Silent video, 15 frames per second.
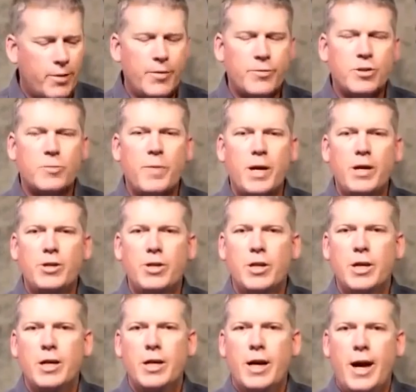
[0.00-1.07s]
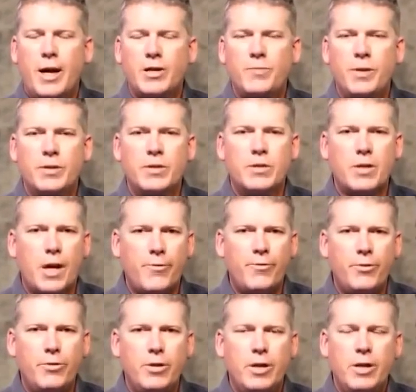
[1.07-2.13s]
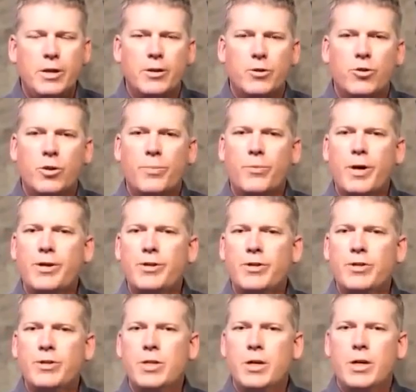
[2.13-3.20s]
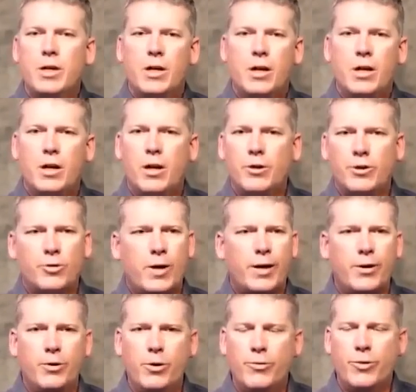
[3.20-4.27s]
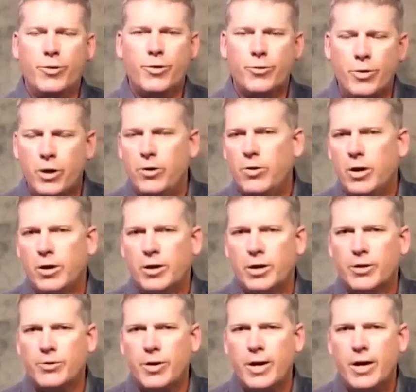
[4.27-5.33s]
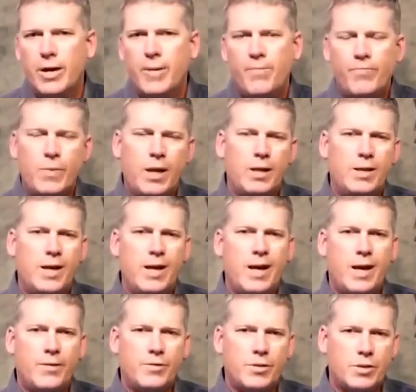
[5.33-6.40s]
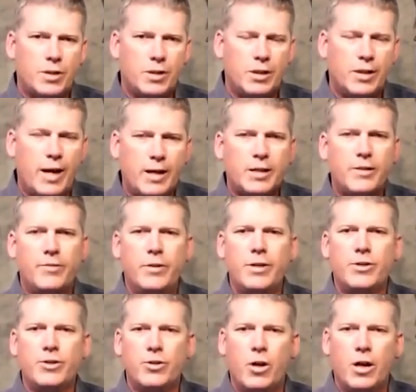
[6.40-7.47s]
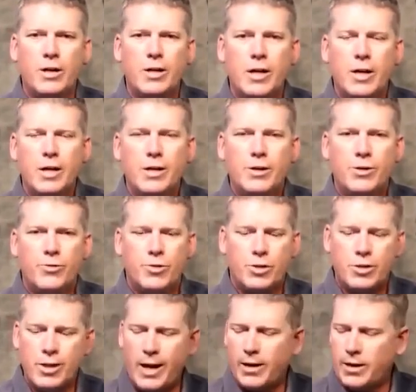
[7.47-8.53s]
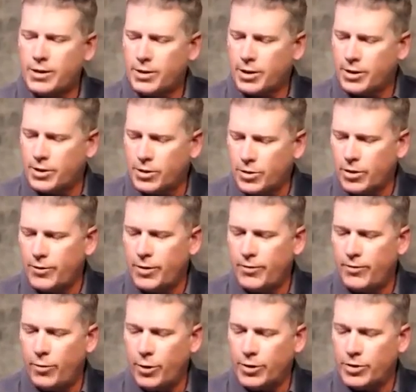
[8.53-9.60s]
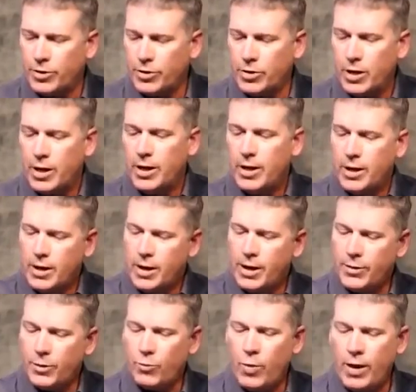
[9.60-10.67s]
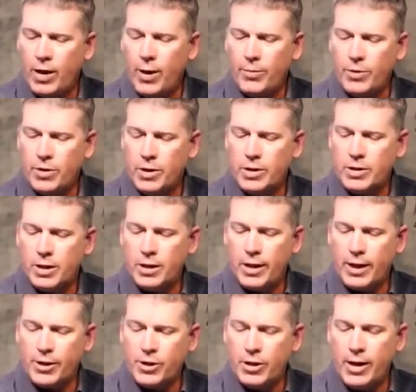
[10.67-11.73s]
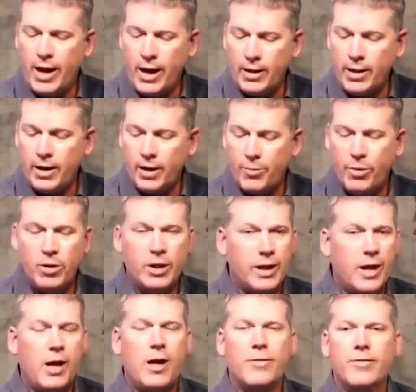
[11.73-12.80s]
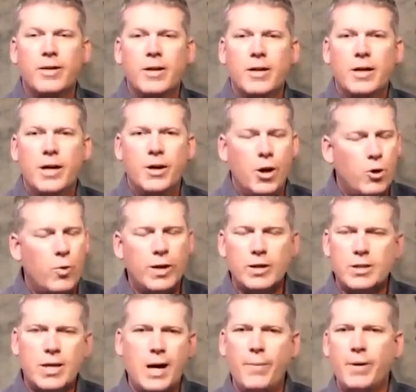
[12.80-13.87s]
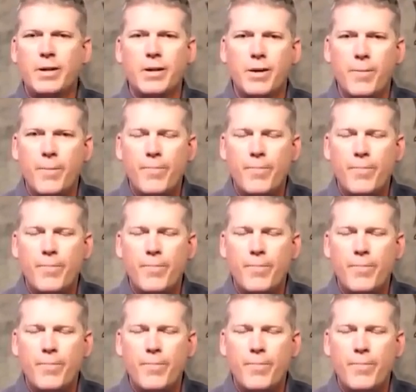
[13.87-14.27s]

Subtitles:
of speech has been stifled. The corporations are trying to overthrow our country, and they have selectively sought to silence conservative voices in the run-up to this election, and they are pulling it off. No one is stopping them,